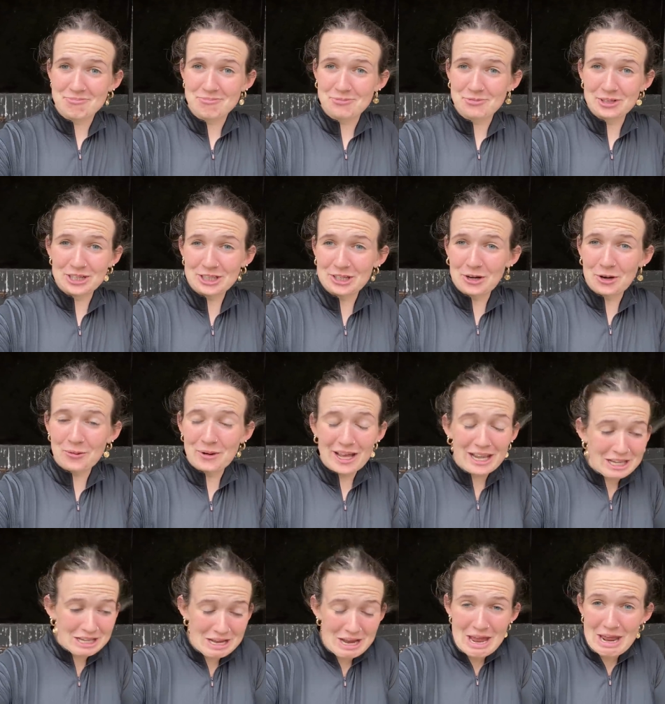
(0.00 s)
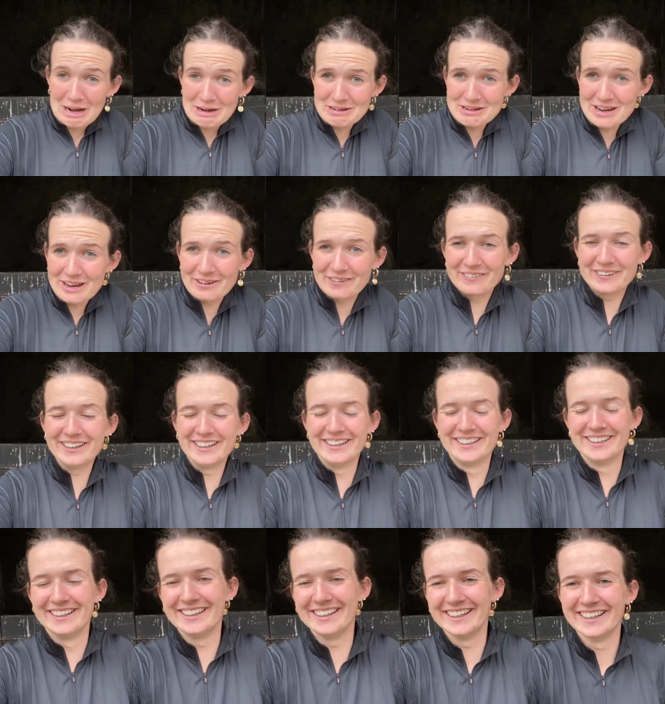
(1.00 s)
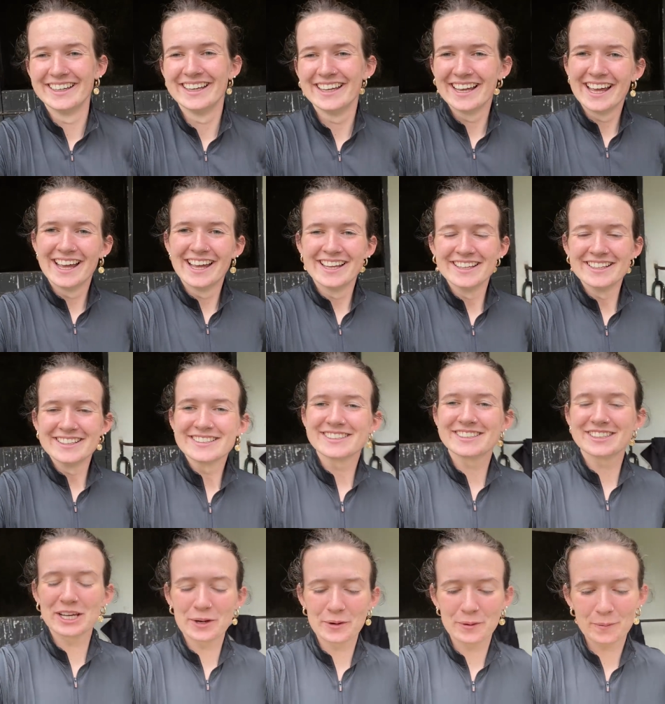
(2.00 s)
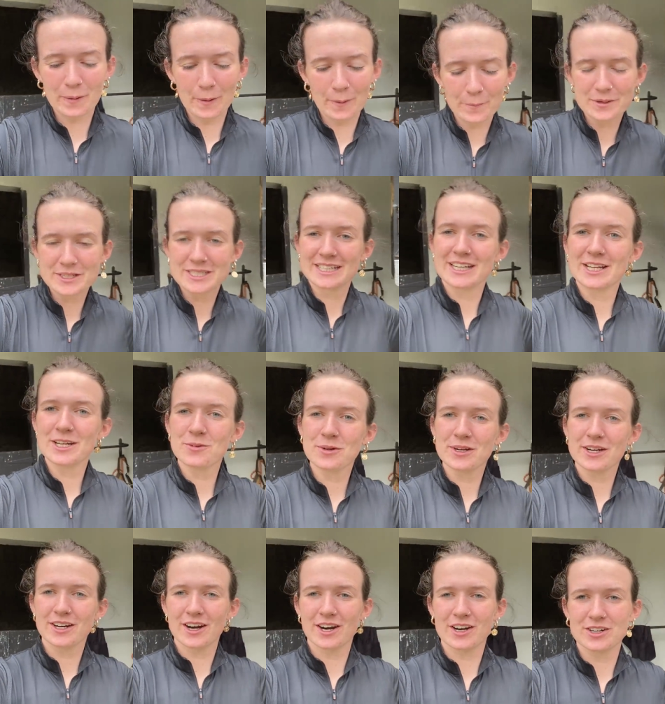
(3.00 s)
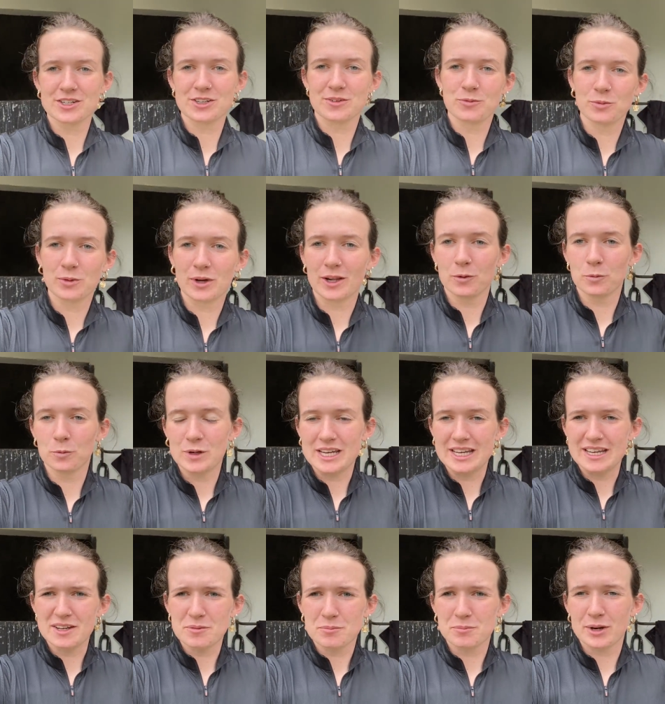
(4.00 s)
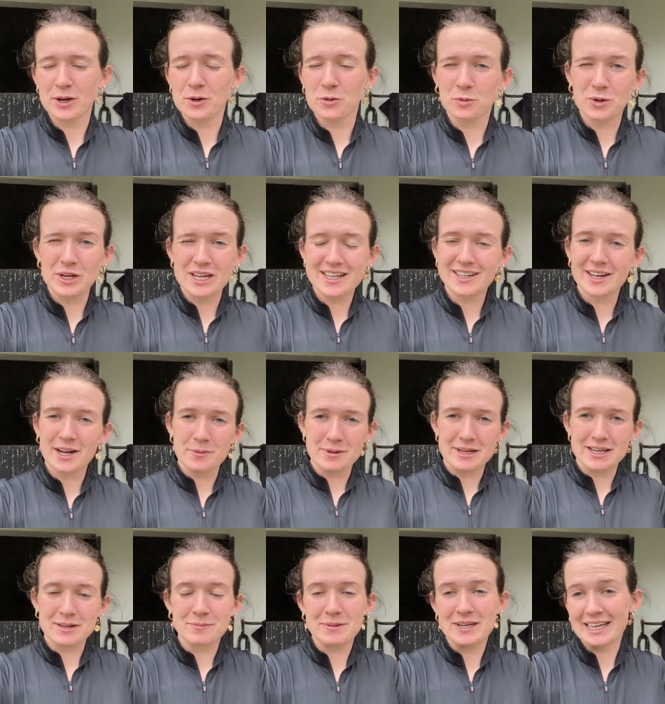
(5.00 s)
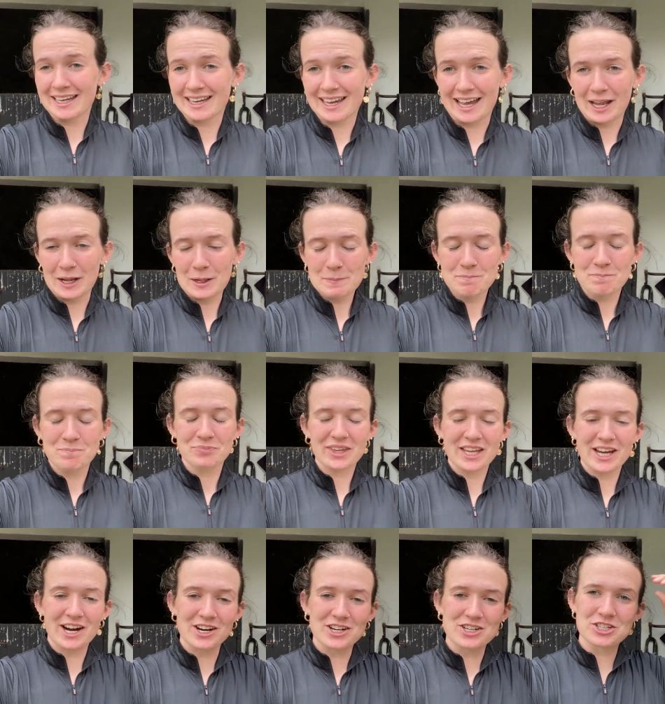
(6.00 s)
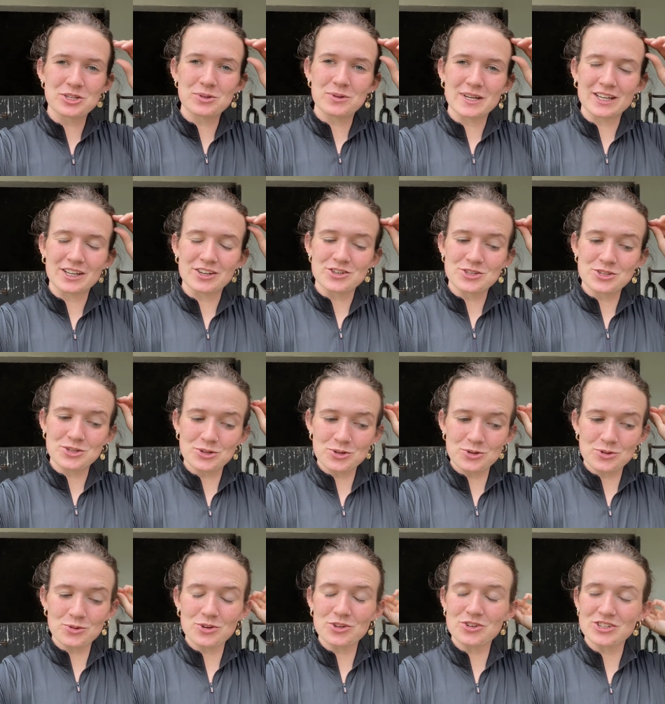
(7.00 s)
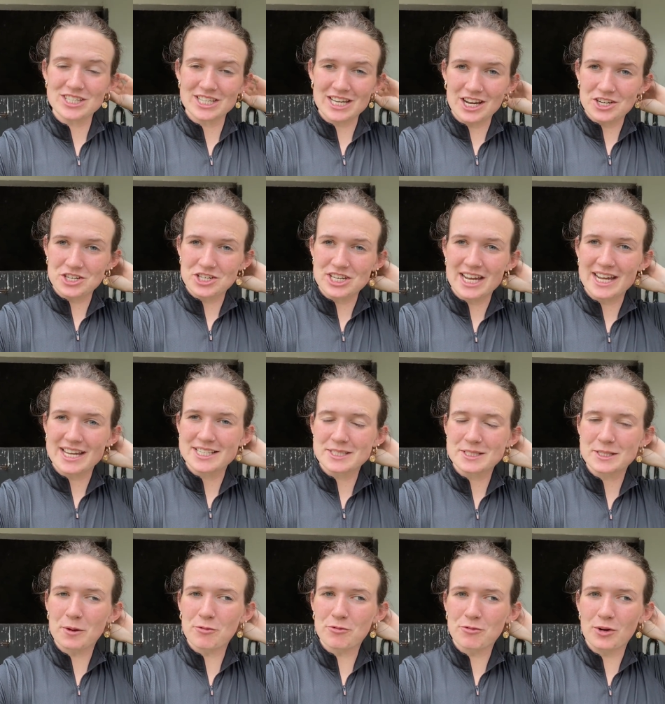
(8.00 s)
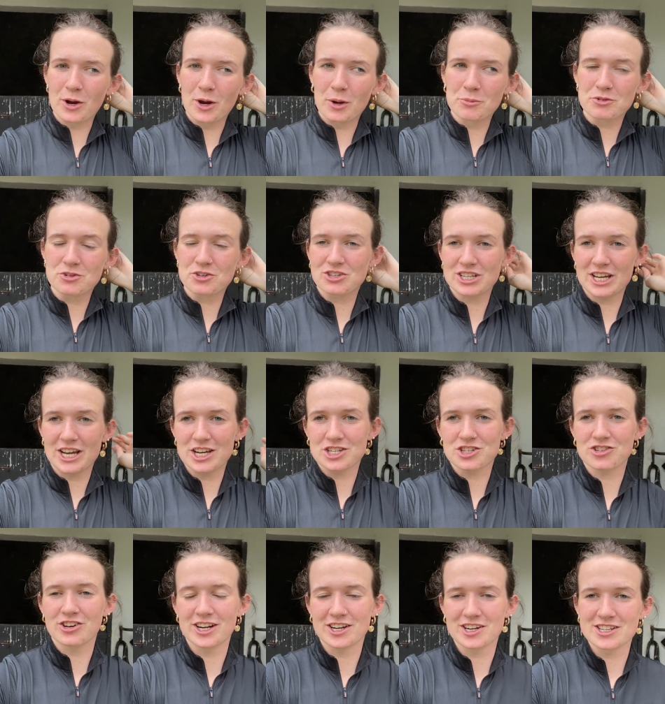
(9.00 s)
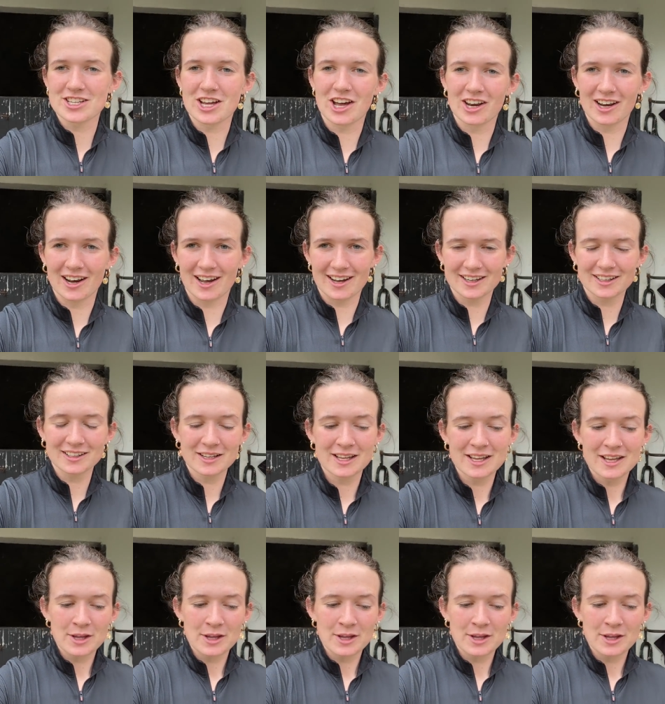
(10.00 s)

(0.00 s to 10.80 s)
Will it go well? I don't know. So today we are, well, by we I mean me and Khal, are doing two dressage tests from Dressage Riders Online.